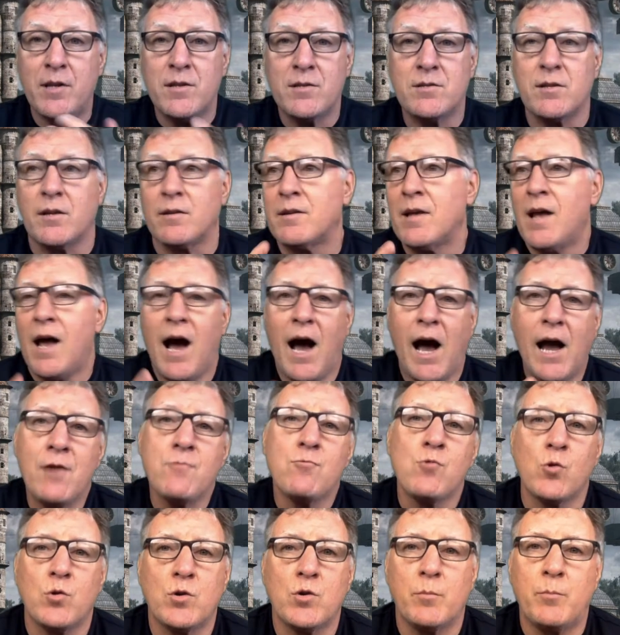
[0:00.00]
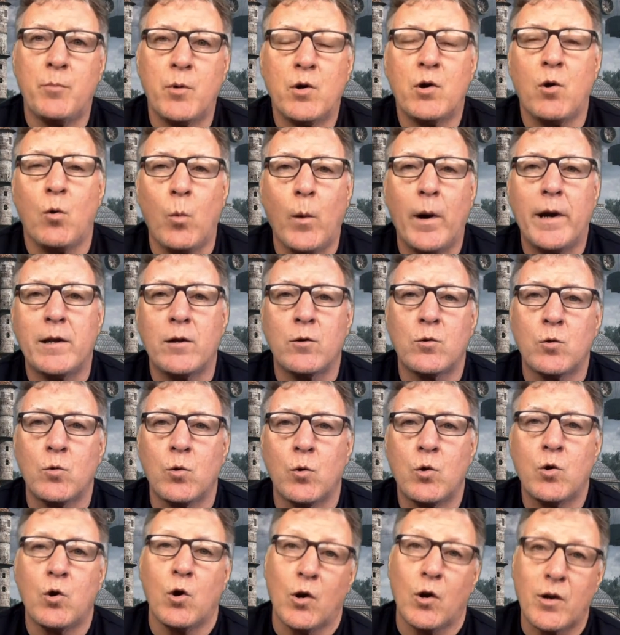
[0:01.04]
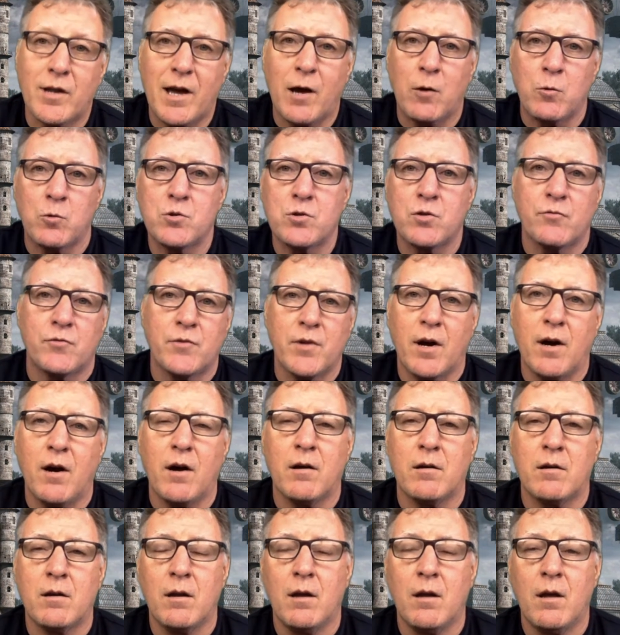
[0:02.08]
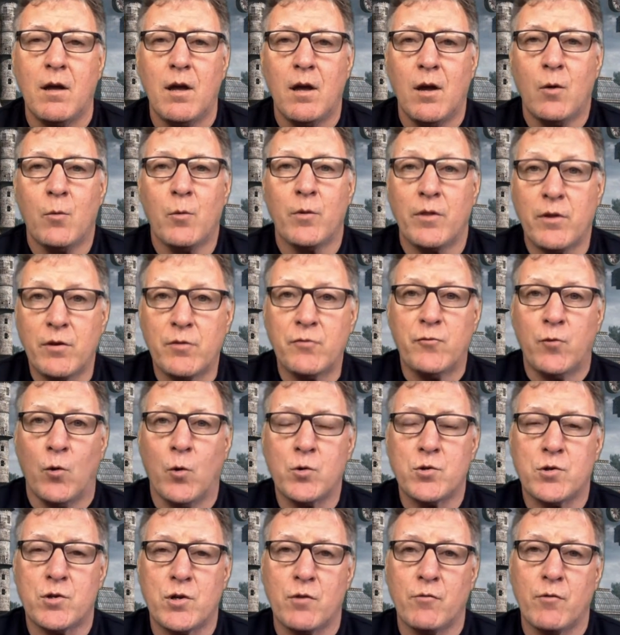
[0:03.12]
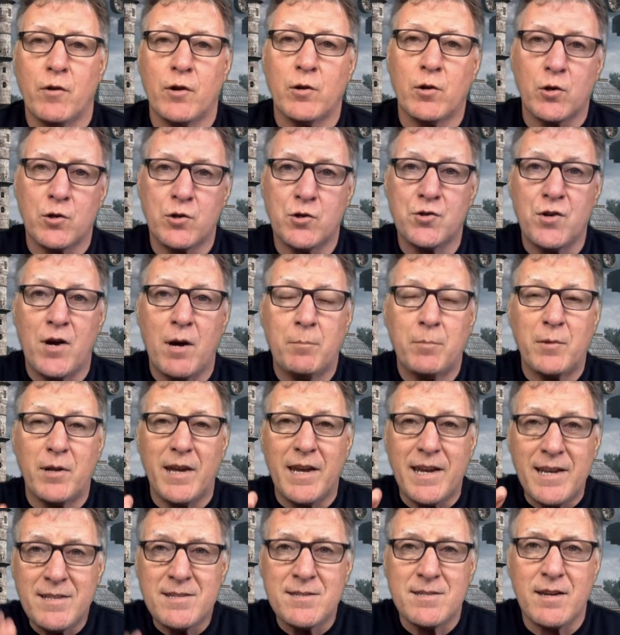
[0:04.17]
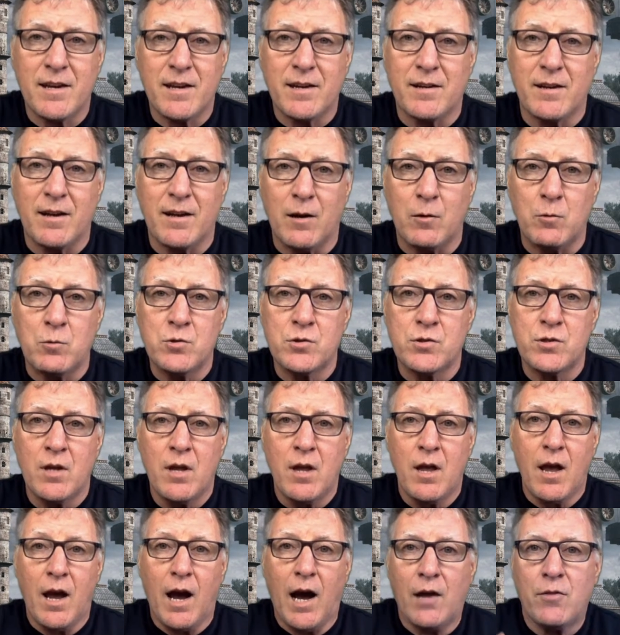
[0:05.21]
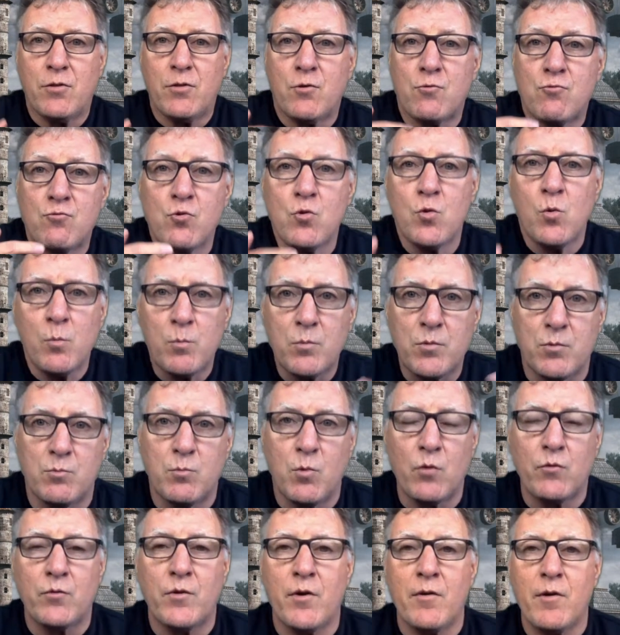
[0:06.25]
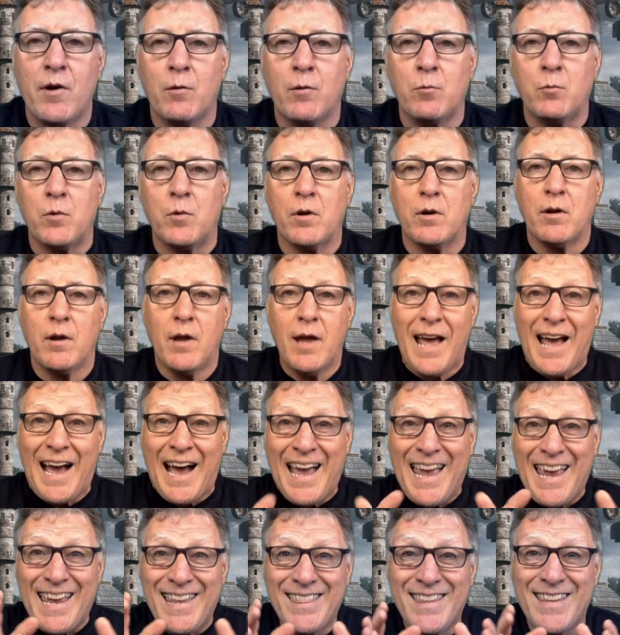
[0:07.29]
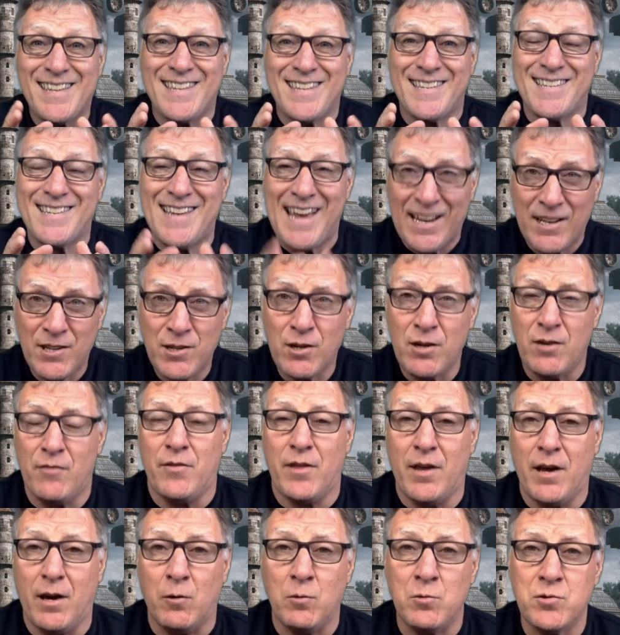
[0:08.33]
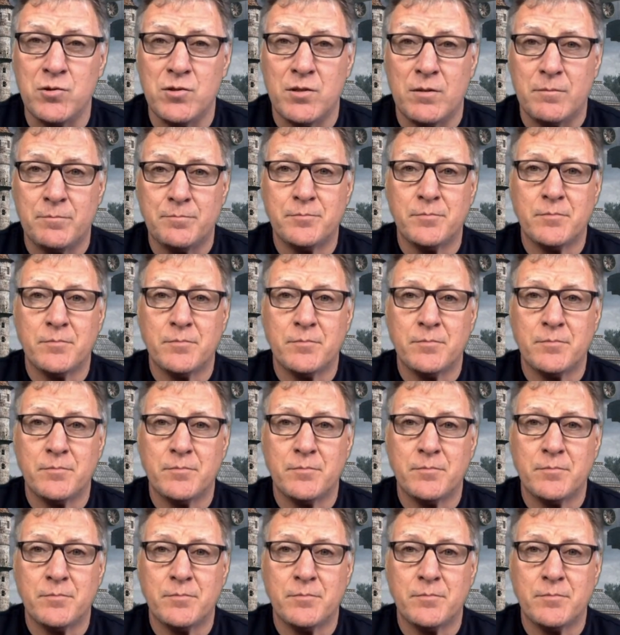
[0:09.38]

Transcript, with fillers: instance, I wrote a book a while ago called House of Dark, where these four children got trapped inside a house and the rooms moved around. In the center of the house,